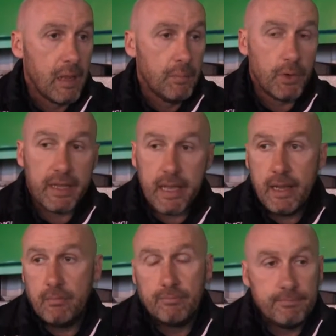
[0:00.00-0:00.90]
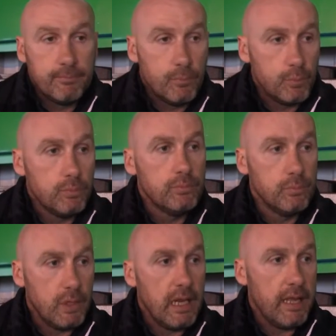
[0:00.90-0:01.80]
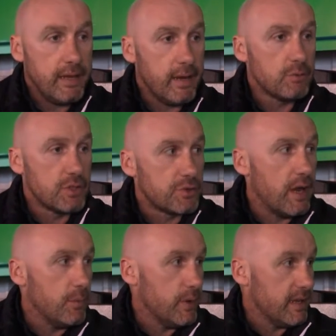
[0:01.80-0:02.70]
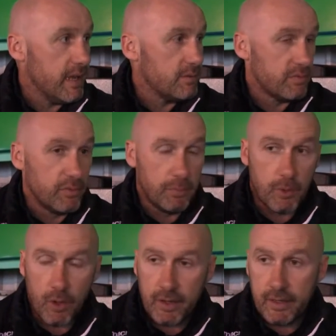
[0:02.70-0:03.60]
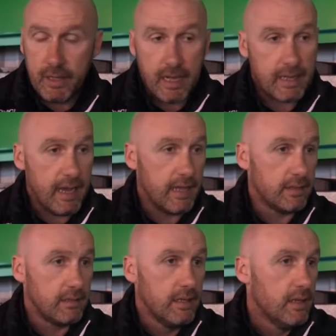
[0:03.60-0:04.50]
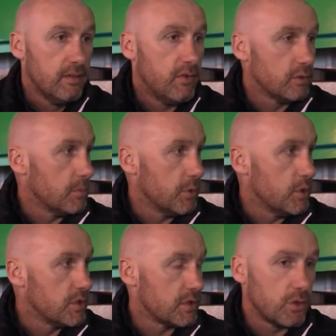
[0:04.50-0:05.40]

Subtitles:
But again, we're learning how to try and win games of football, and I can't fault the boys.